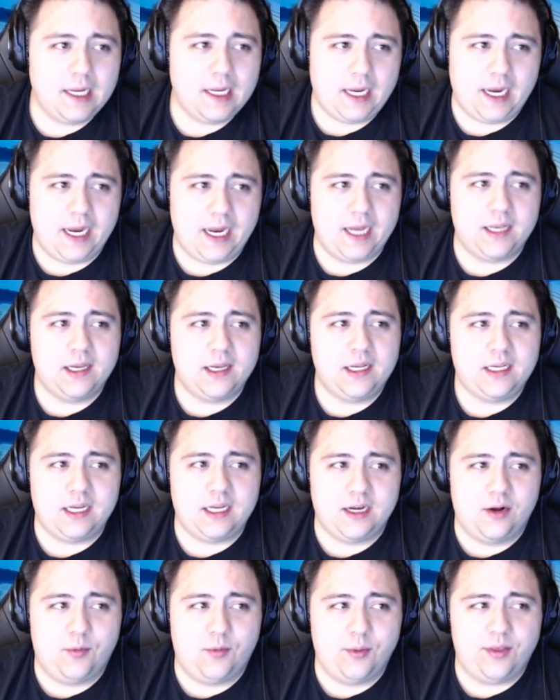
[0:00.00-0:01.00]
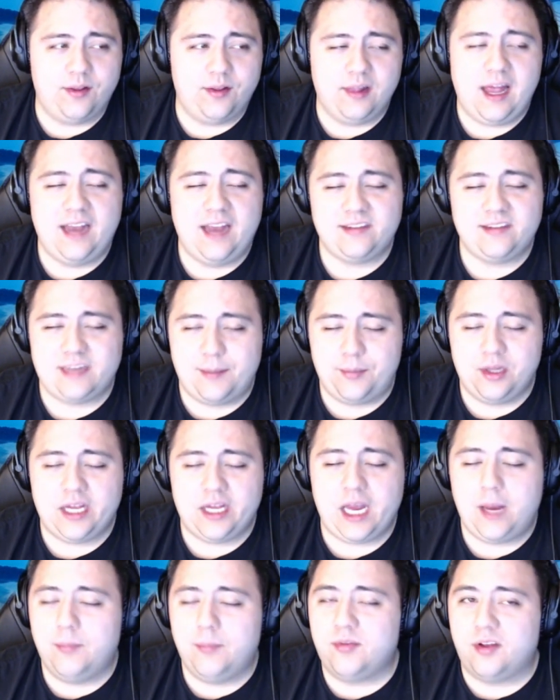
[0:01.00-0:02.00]
And, you know, with the last couple
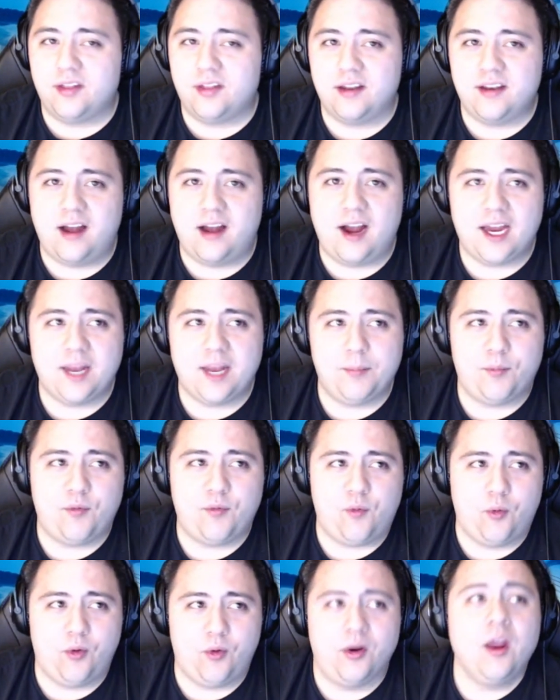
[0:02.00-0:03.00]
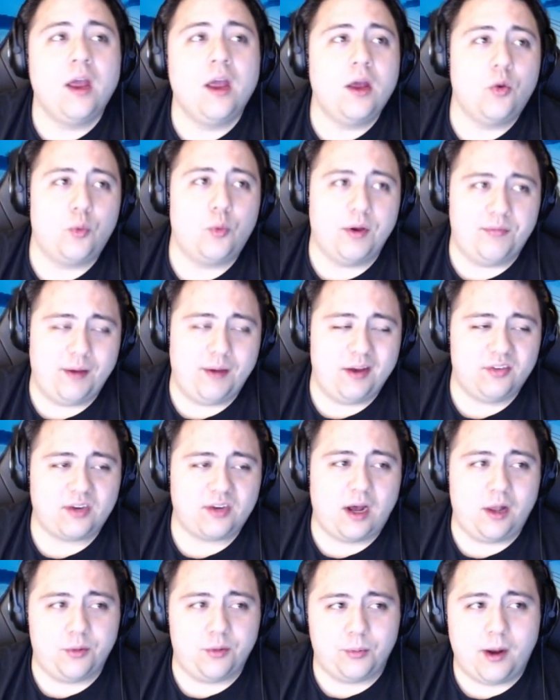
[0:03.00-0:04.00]
of games on the docket before we face
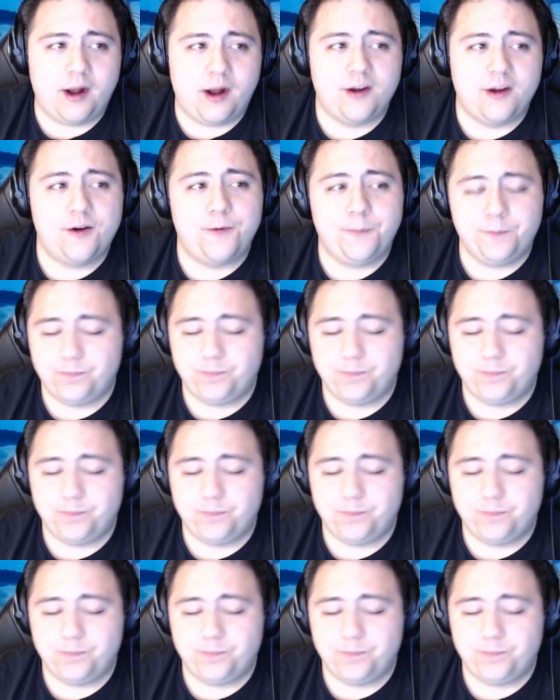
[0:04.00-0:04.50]
Colorado,